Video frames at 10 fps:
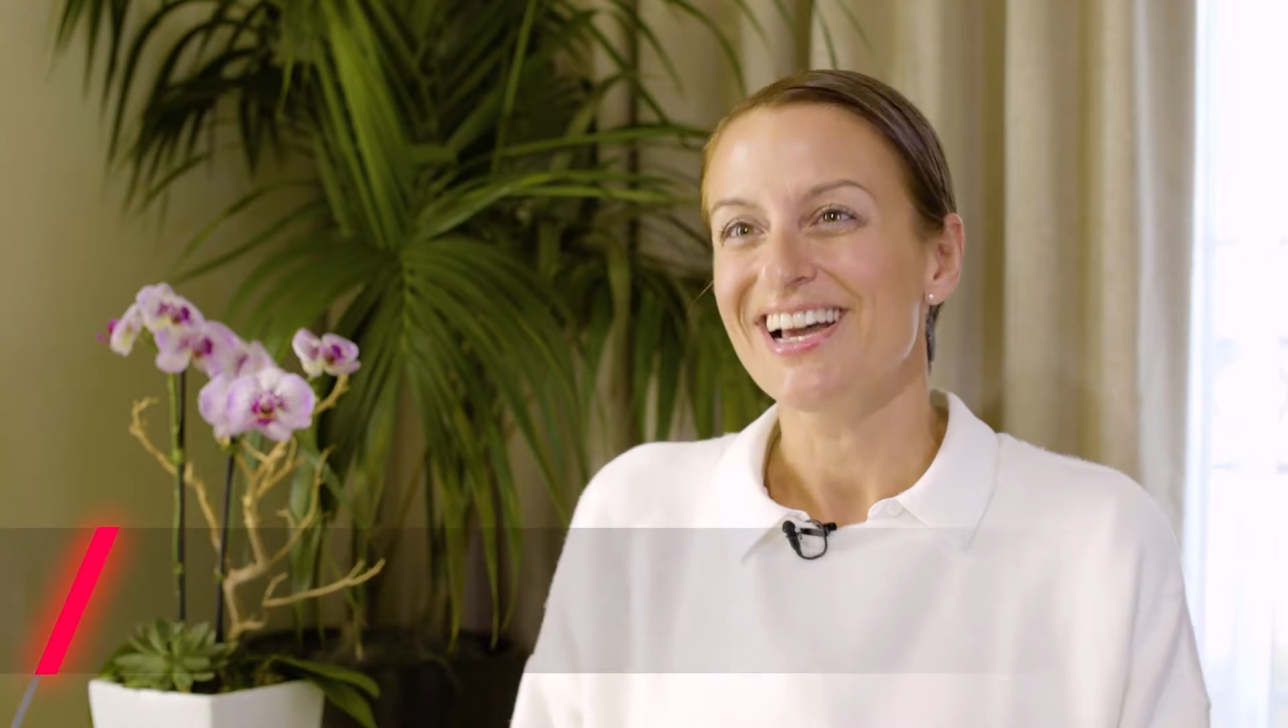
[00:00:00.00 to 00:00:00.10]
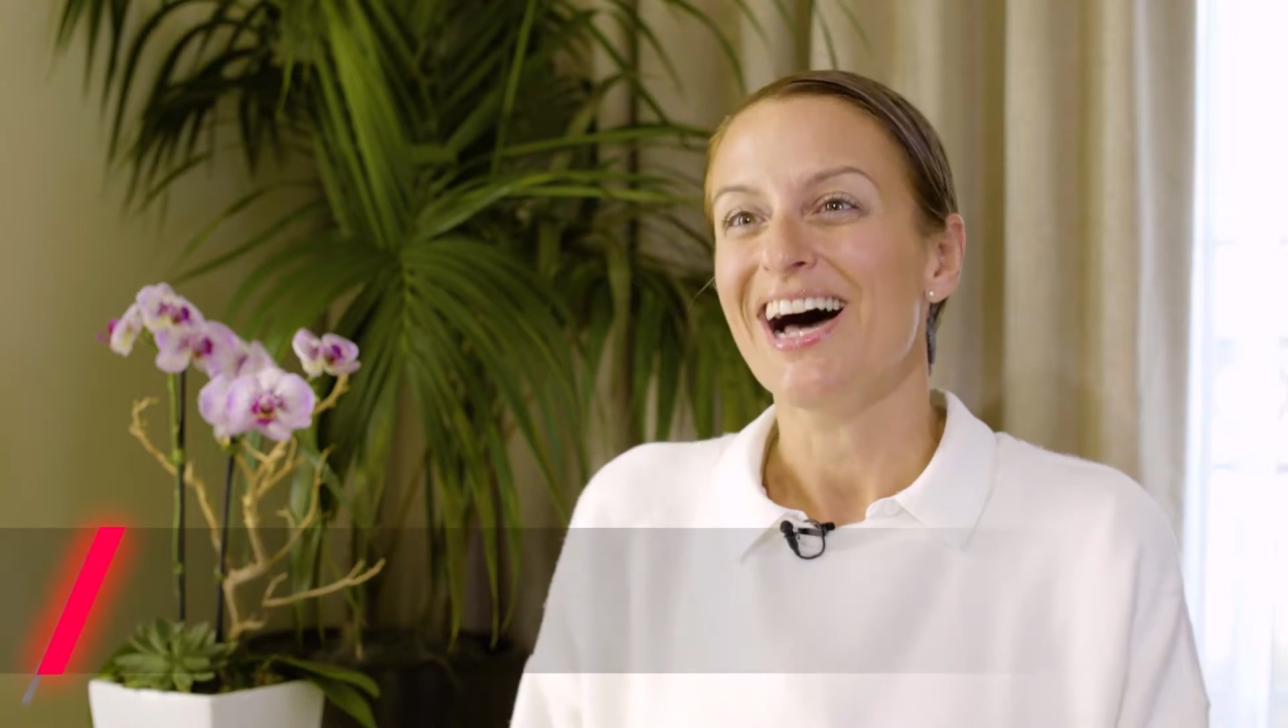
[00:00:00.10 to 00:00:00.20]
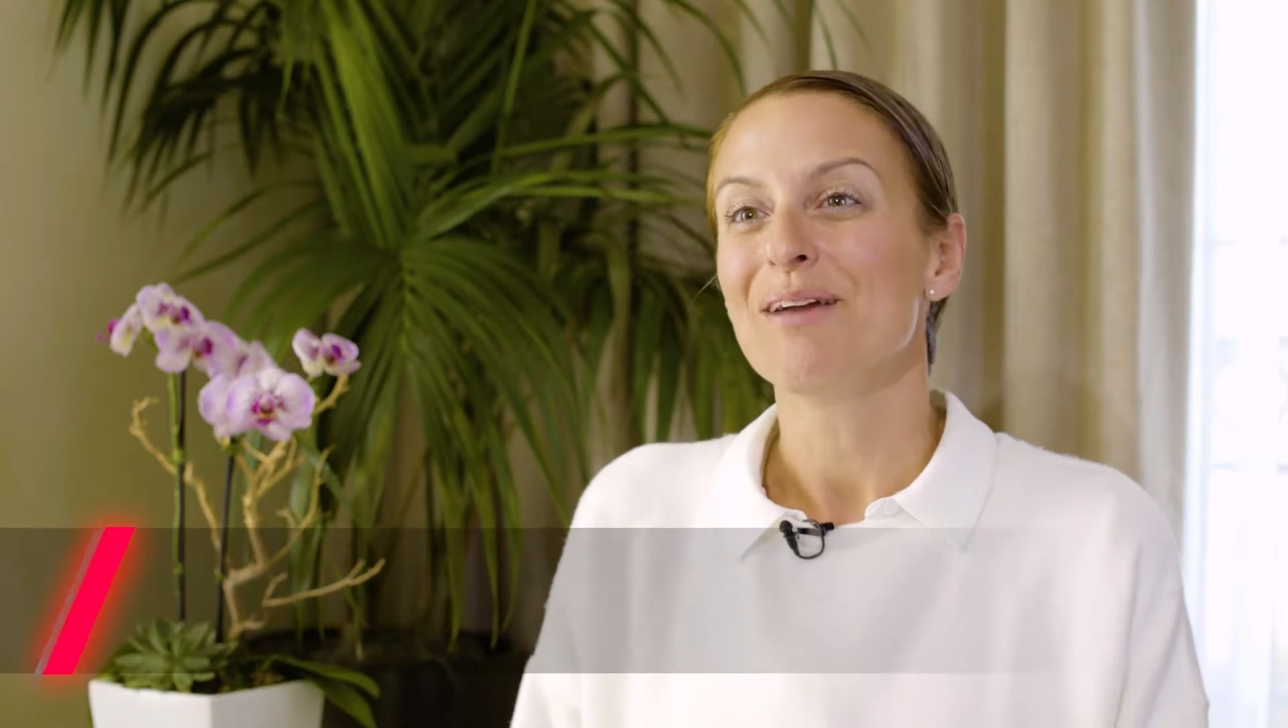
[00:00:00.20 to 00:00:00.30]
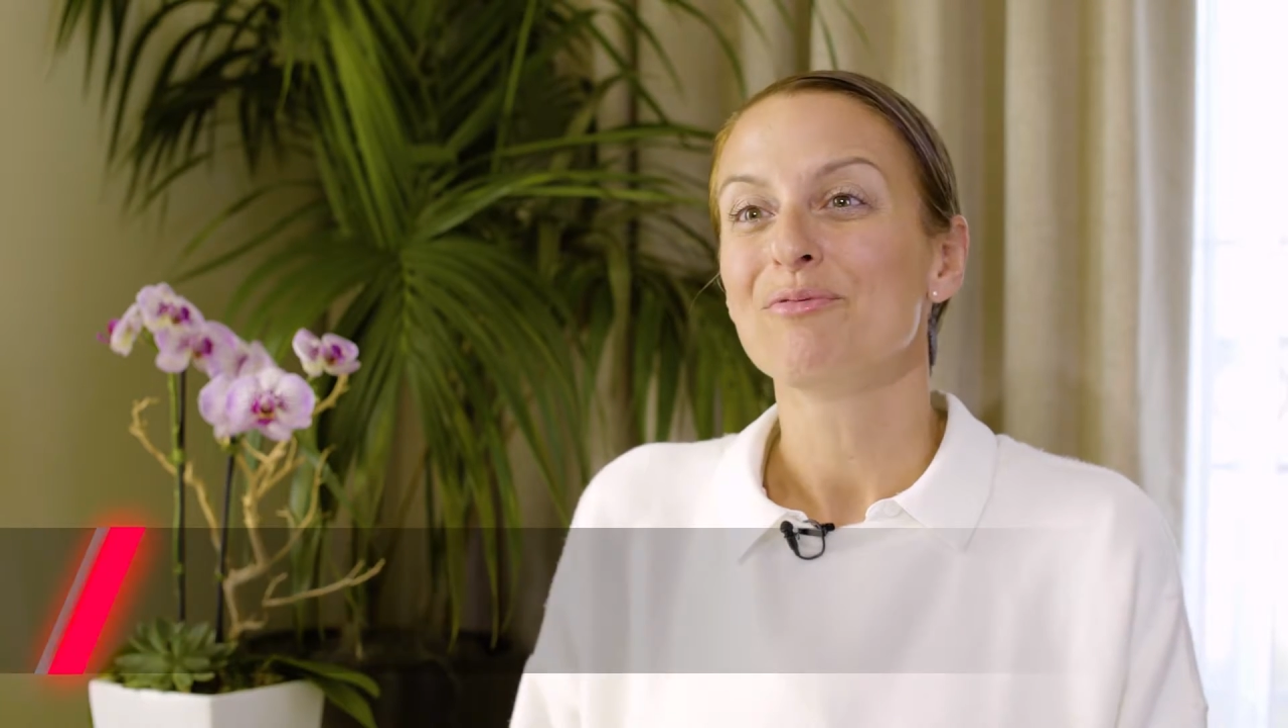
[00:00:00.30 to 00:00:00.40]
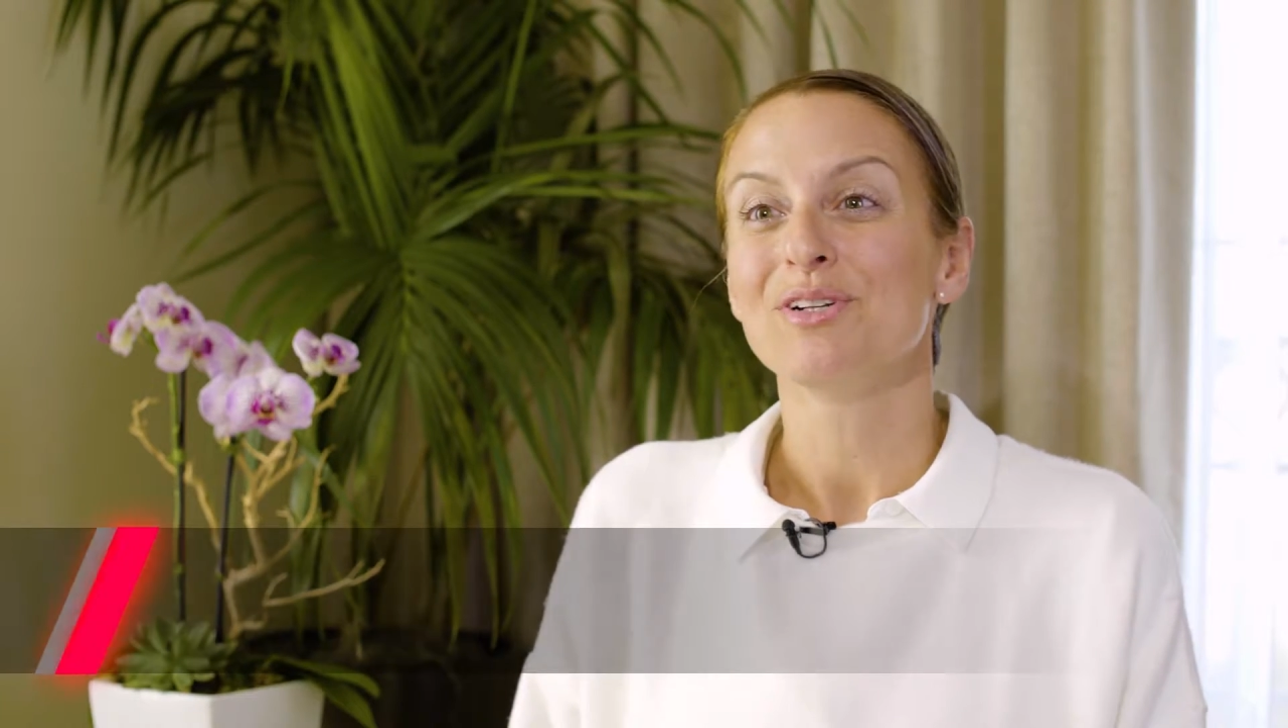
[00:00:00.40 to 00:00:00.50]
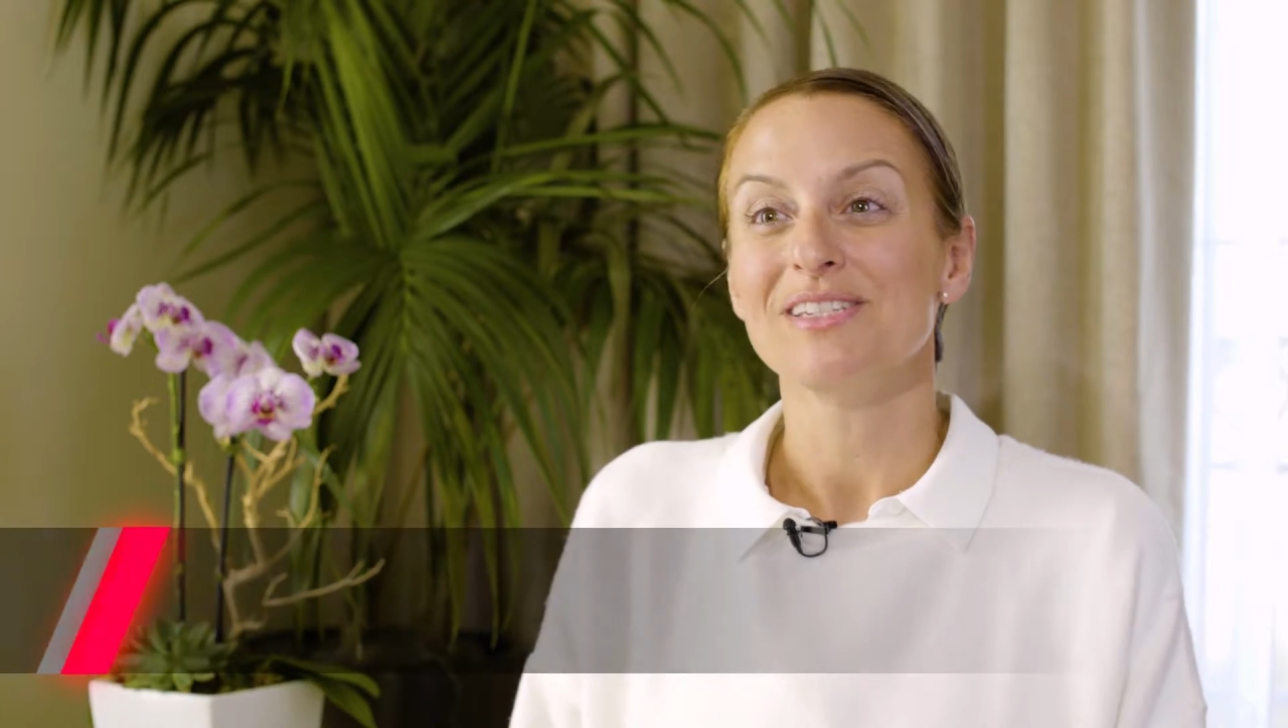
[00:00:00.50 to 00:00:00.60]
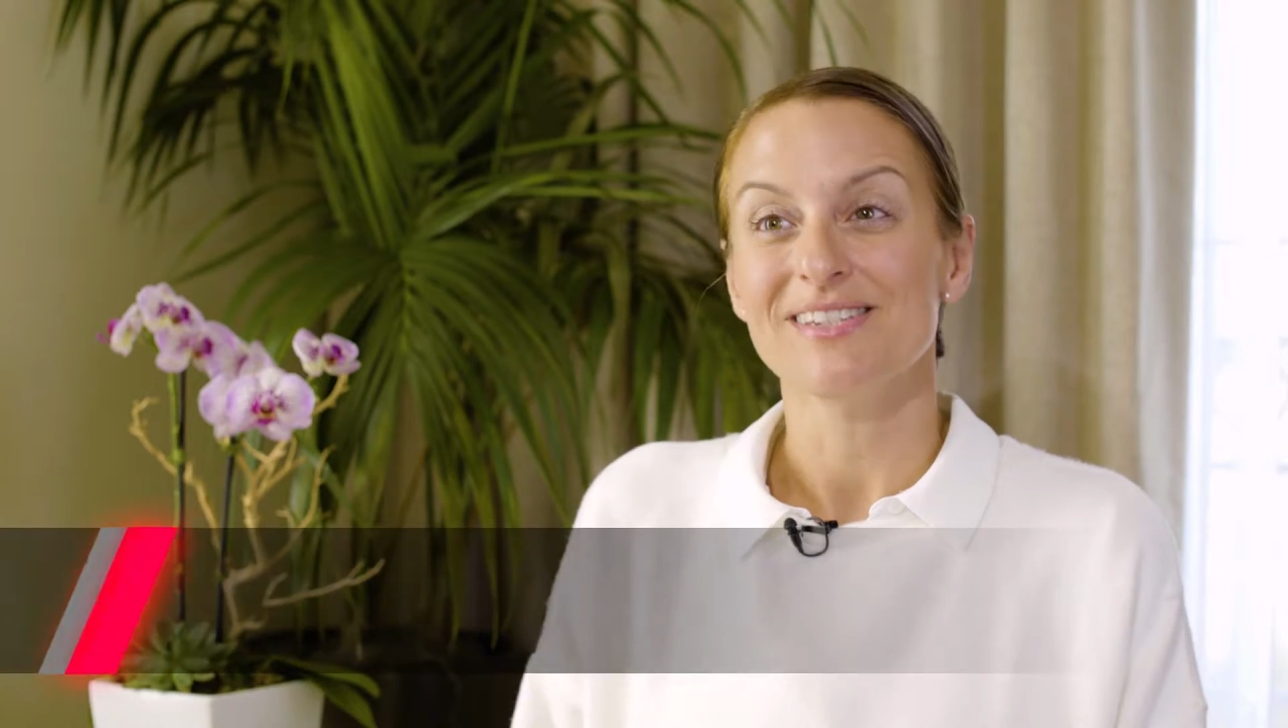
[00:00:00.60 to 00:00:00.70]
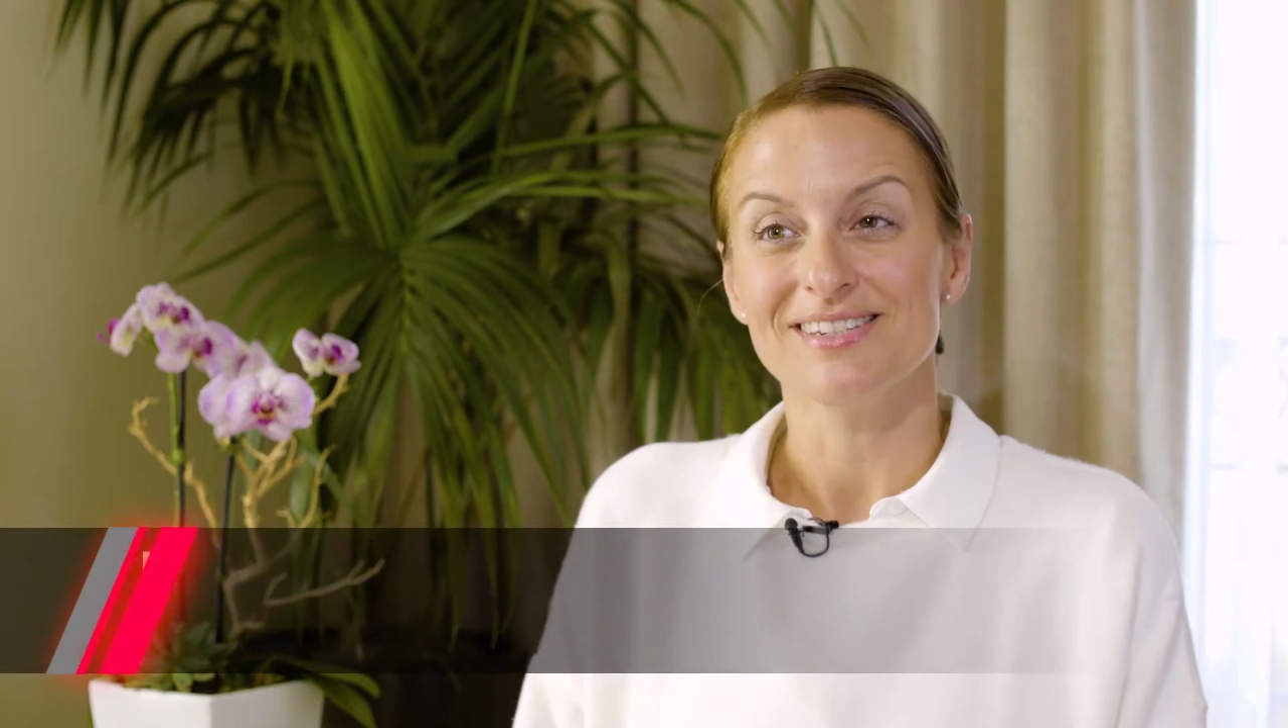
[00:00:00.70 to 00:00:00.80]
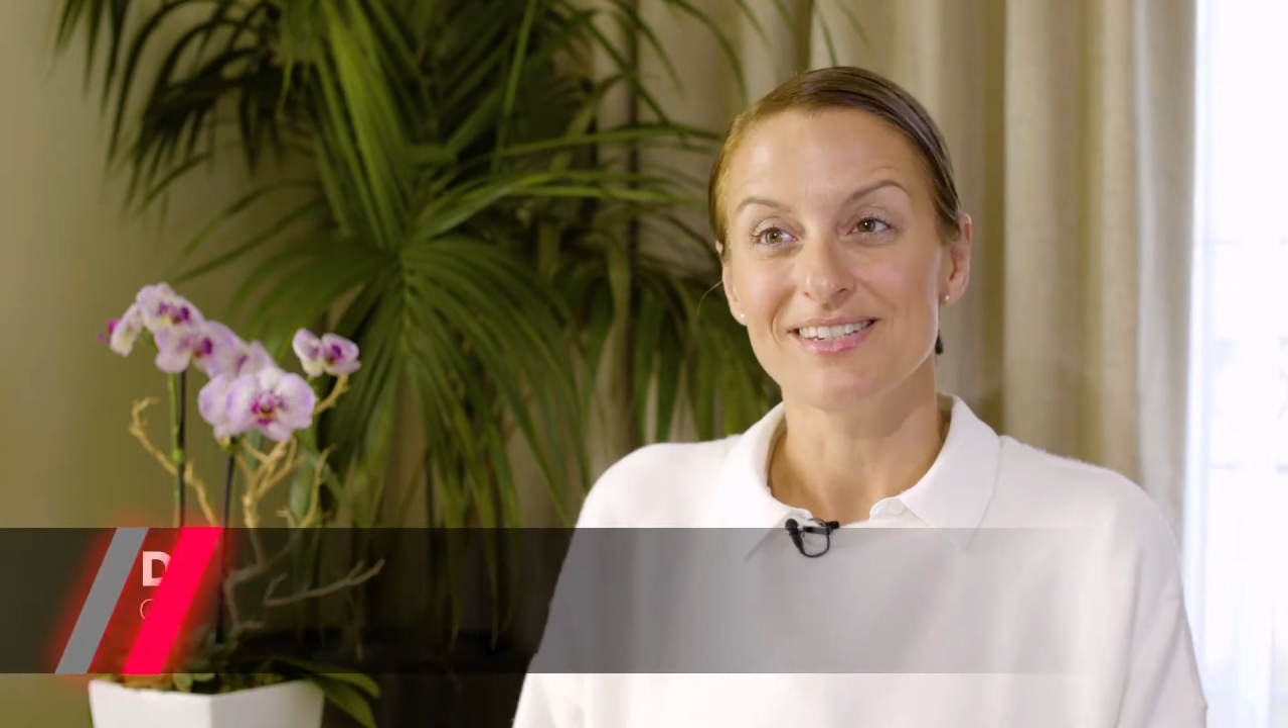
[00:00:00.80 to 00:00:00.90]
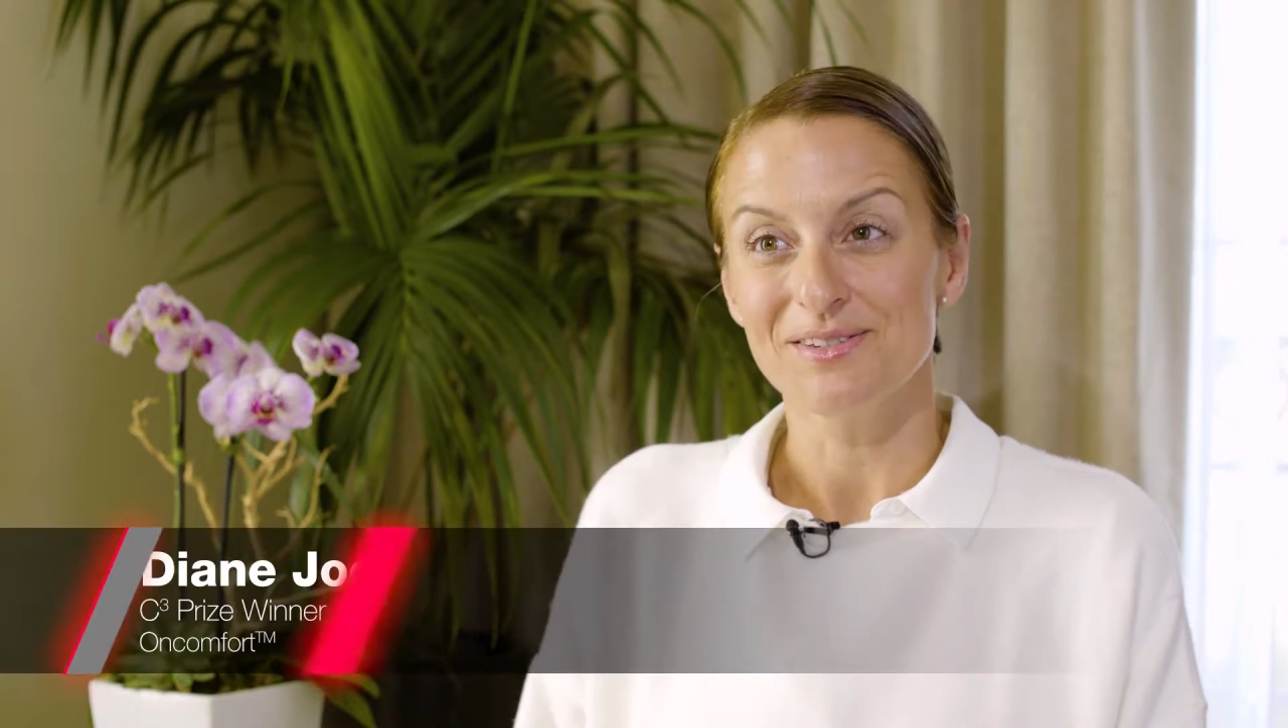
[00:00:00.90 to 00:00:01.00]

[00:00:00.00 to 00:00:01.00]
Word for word: I'm 46